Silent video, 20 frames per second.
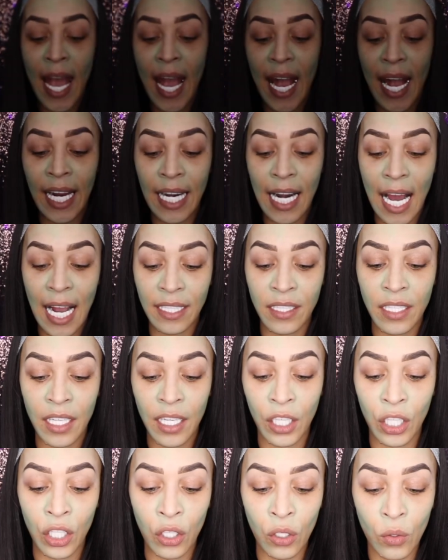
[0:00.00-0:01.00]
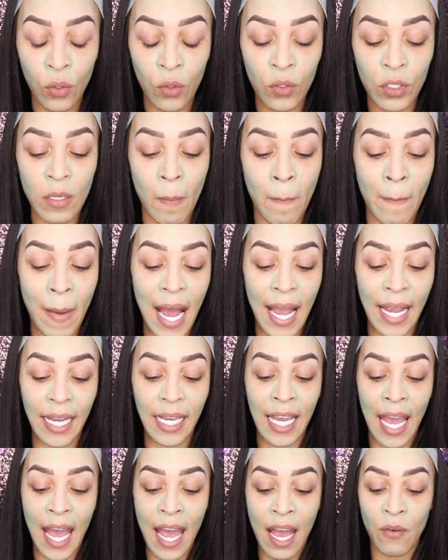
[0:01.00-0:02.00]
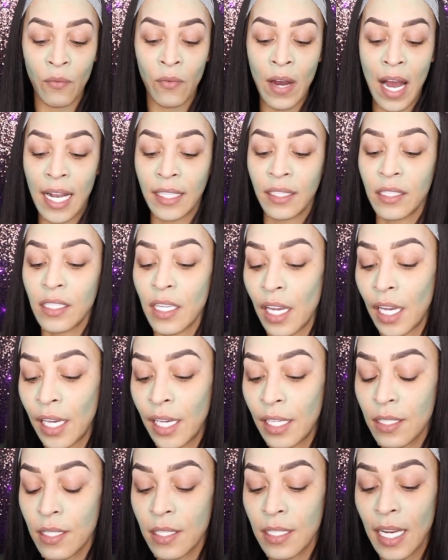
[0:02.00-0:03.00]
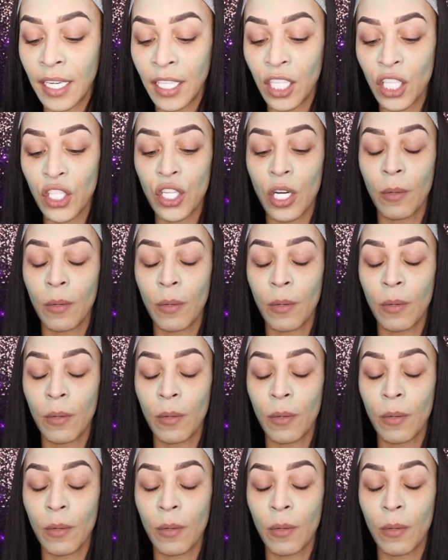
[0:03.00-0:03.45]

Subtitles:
and I did use my Kat Von D signature